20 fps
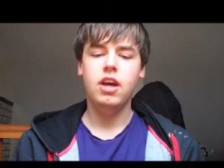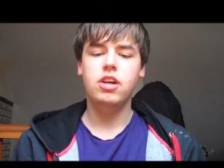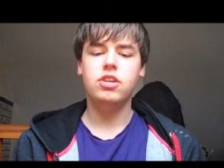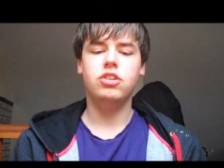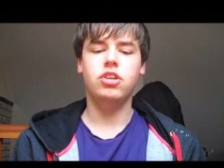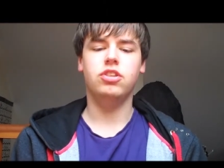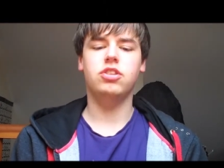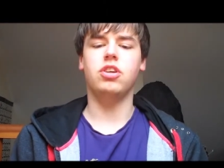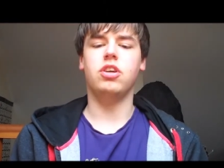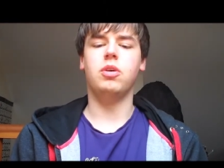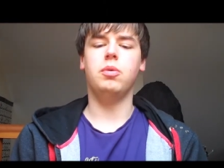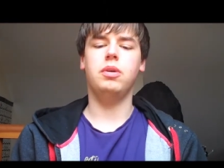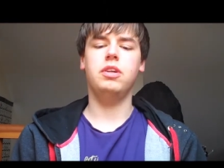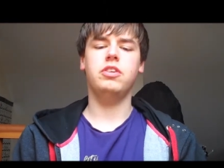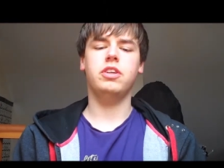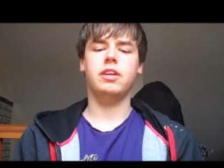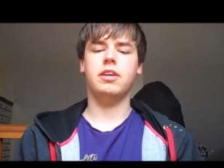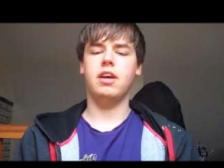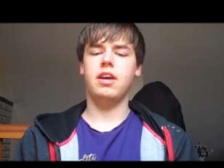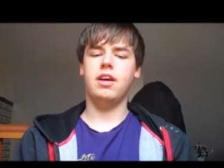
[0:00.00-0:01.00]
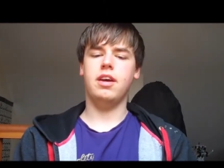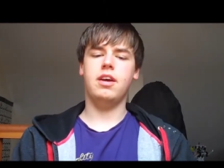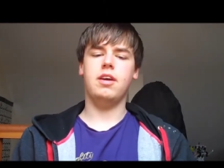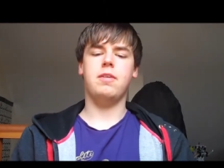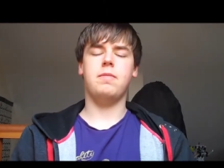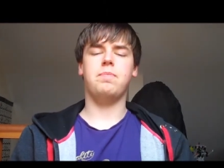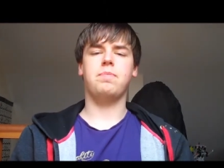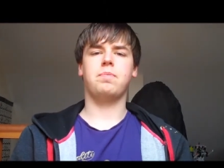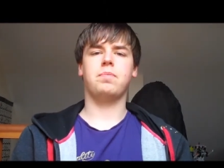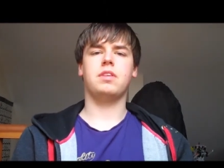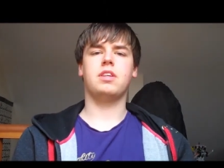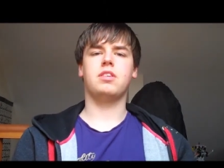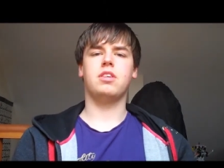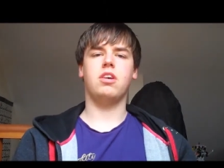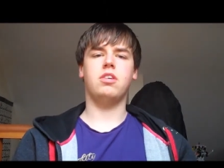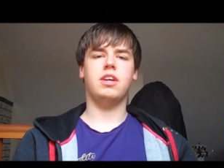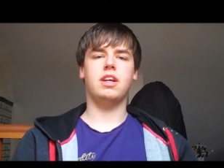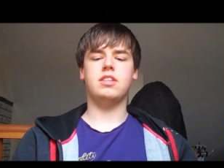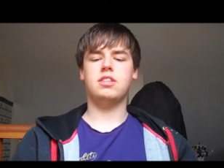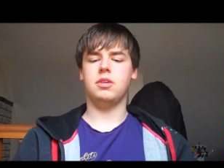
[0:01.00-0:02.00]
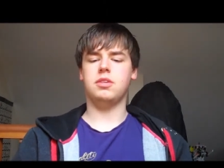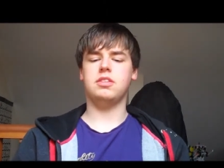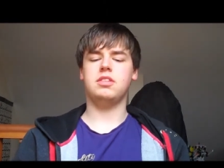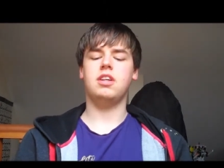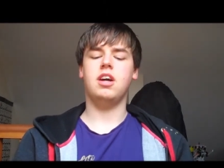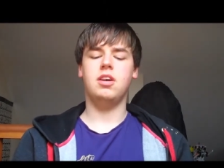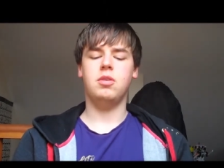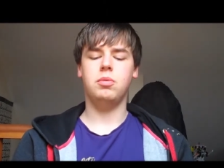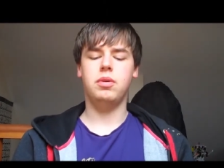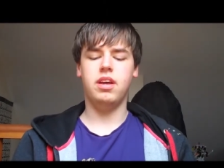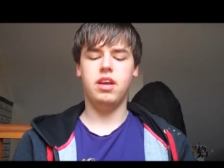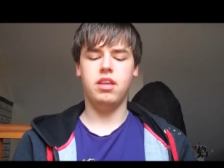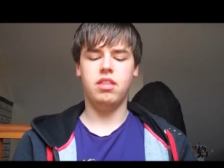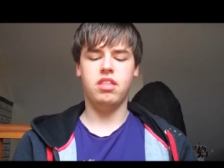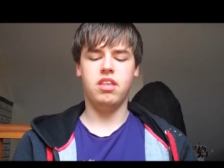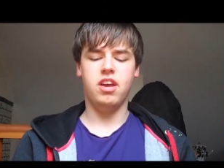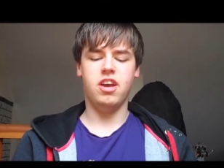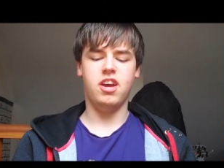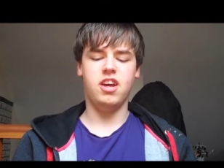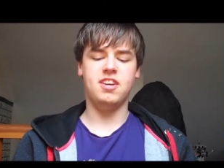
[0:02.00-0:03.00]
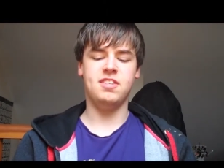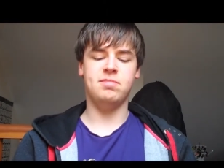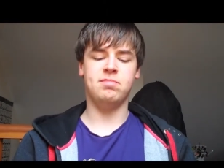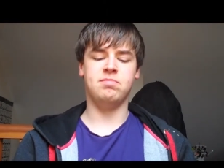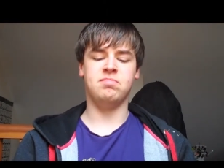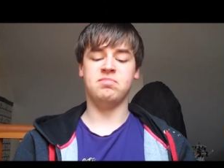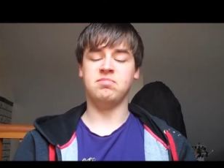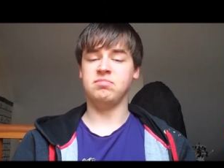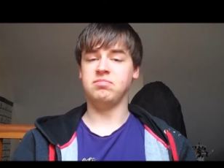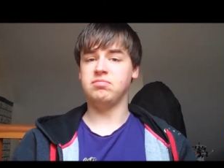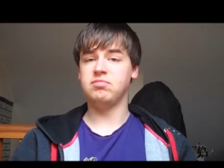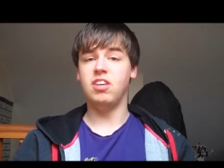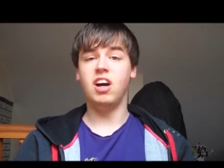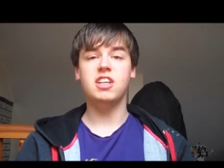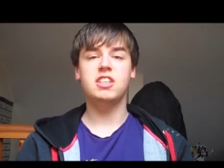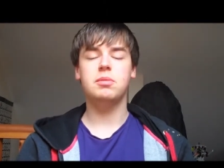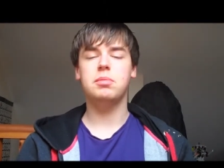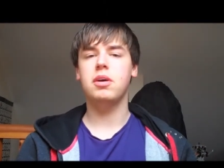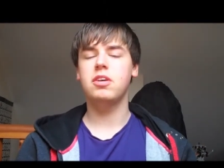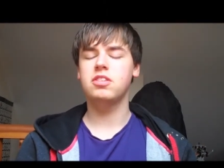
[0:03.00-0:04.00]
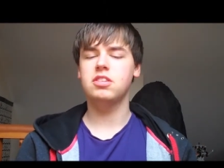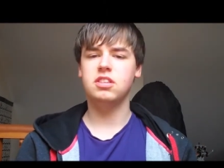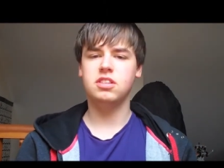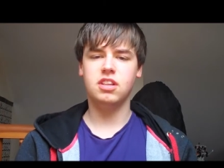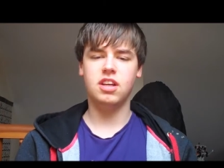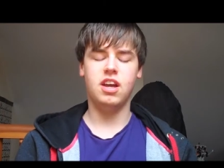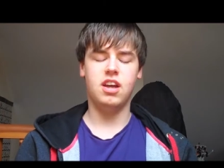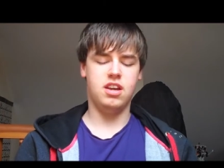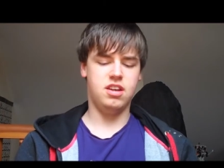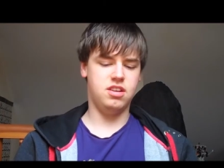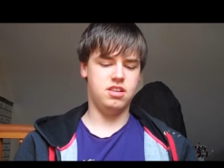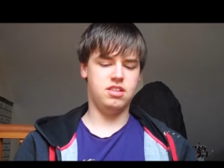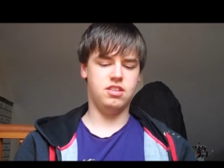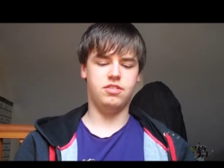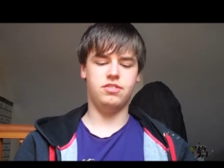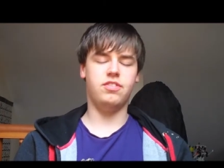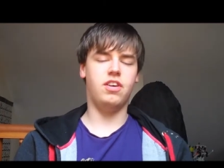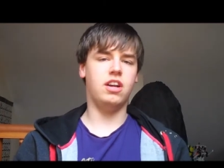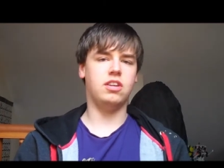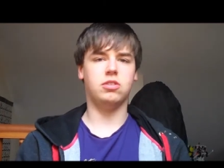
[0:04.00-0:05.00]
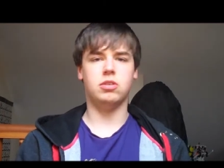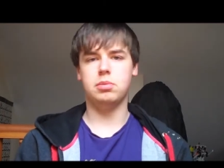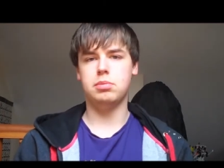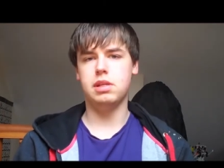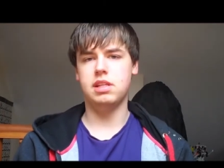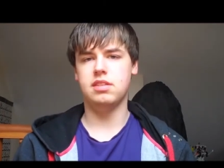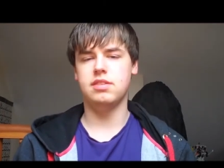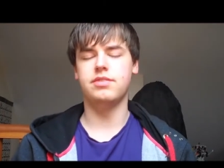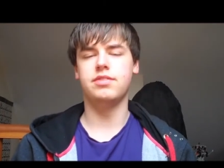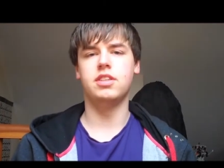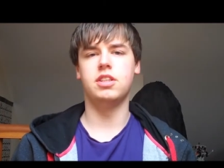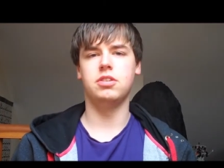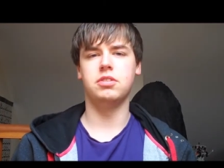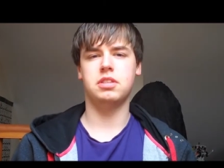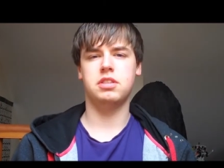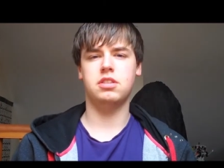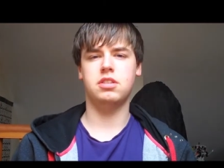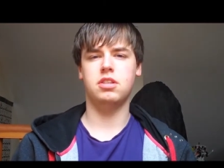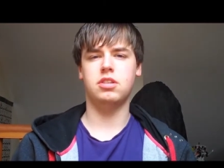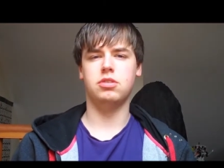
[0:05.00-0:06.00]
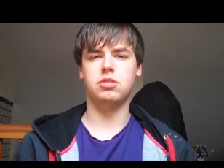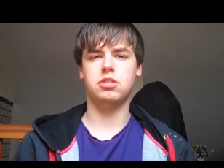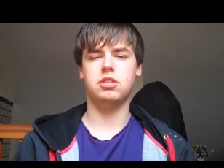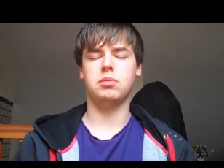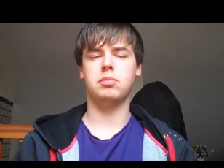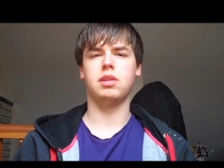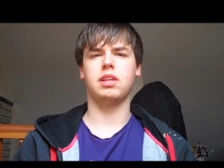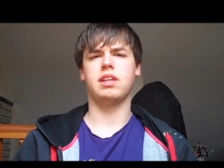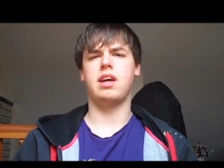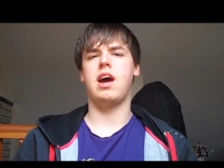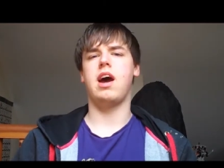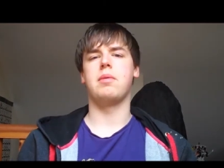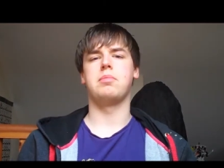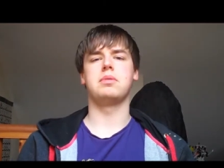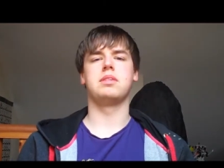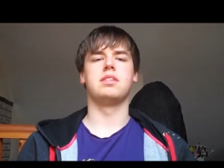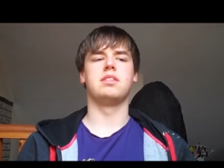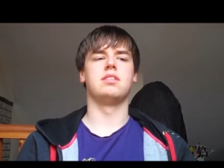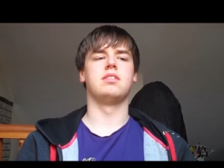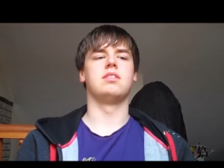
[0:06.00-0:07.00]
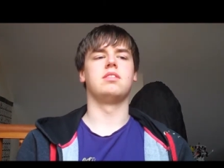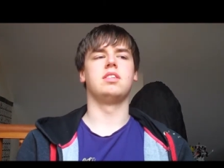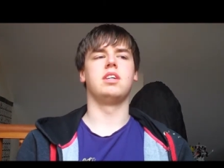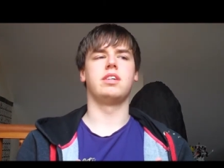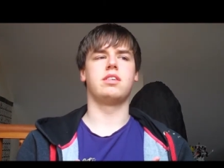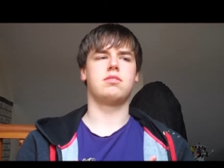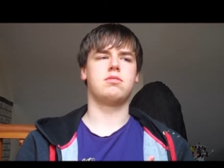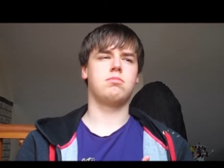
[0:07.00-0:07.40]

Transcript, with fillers: Just so you're wondering. Um, okay, so I'll start with, um, I suppose, uh, the follow-up piece of news to something that happened like